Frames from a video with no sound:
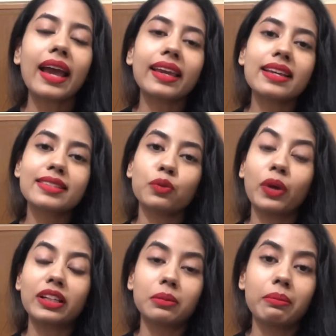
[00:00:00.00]
Hi guys and
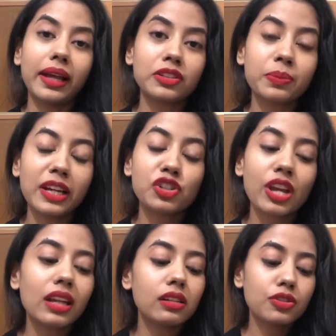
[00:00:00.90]
welcome back to my
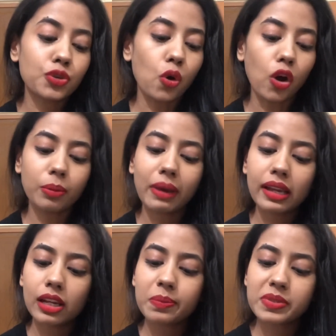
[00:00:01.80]
channel. So on
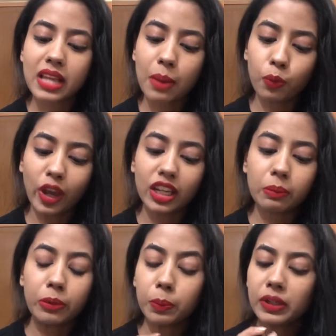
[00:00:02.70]
my lips, I'm
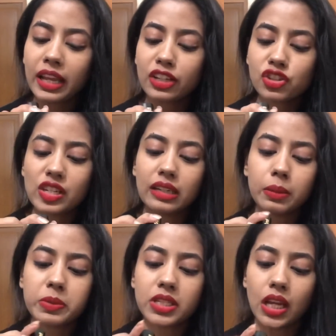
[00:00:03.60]
wearing Purplle HD
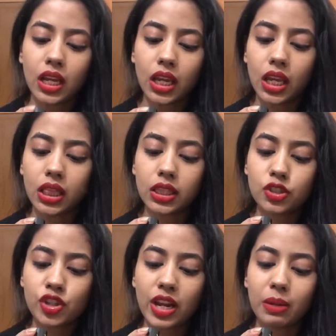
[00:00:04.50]
lipstick in
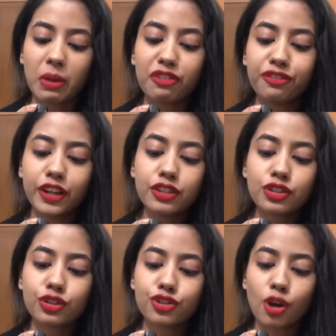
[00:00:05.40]
the shade My
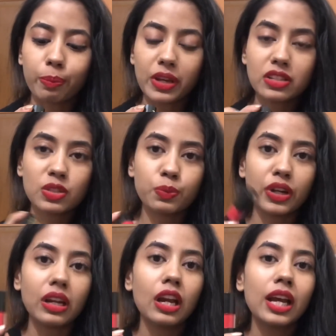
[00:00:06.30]
First Shopping
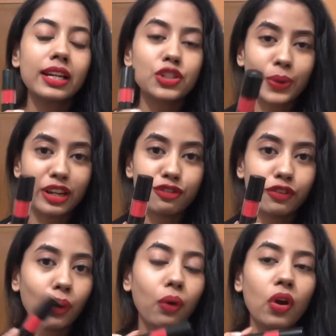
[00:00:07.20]
Spree
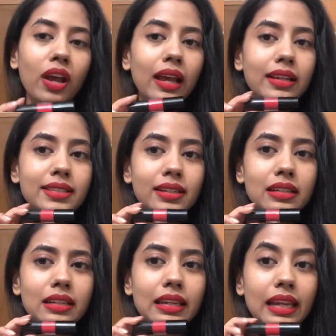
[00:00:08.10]
24. It's
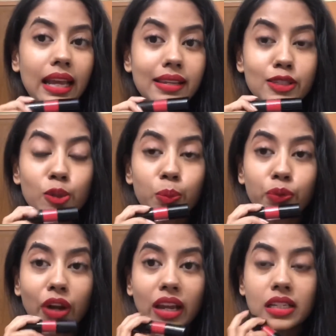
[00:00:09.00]
a nice
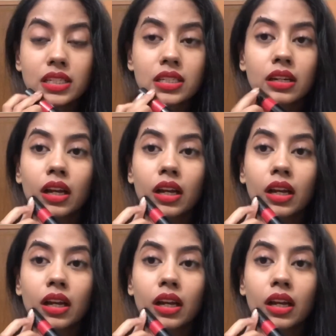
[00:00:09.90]
bright